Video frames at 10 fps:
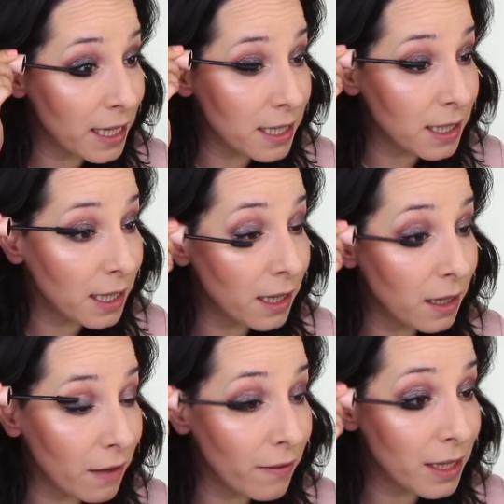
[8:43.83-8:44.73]
I
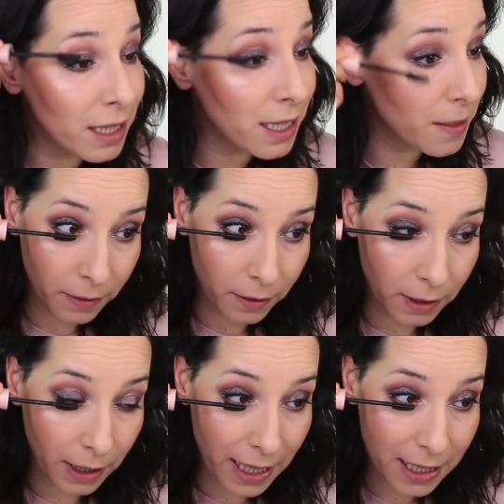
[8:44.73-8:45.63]
still love this
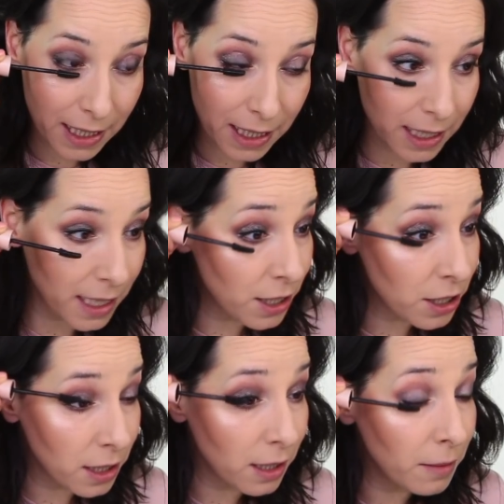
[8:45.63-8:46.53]
Lash
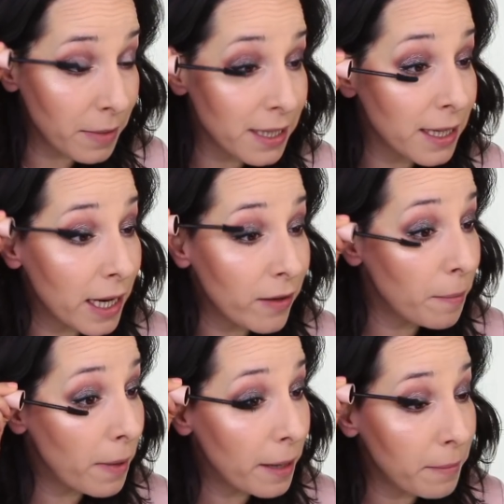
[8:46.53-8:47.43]
Sensational
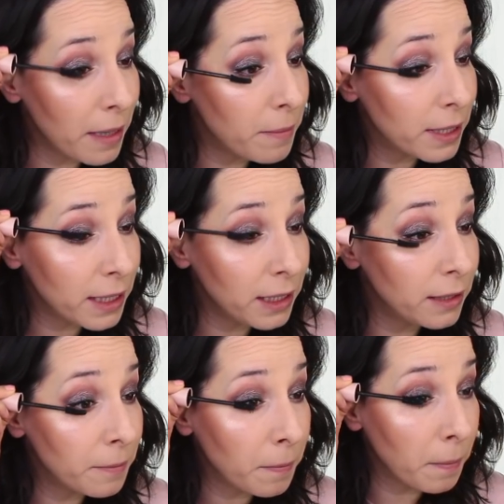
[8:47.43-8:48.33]
mascara by Maybelline,